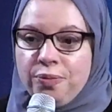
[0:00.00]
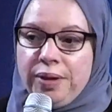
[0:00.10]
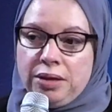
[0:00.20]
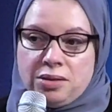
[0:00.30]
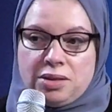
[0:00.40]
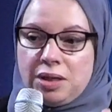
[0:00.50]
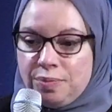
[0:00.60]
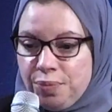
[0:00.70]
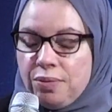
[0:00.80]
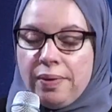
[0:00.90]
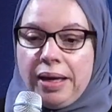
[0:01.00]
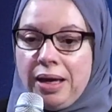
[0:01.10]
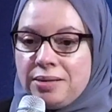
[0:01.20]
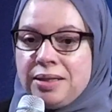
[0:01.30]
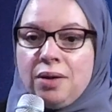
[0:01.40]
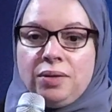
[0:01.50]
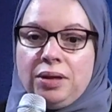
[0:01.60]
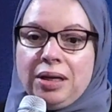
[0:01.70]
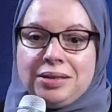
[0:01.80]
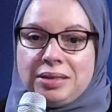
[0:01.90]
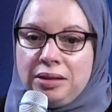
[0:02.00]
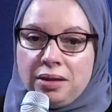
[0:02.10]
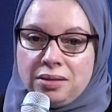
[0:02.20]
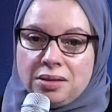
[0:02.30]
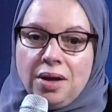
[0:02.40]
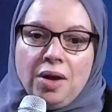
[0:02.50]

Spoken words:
but I just put my head down and I did it,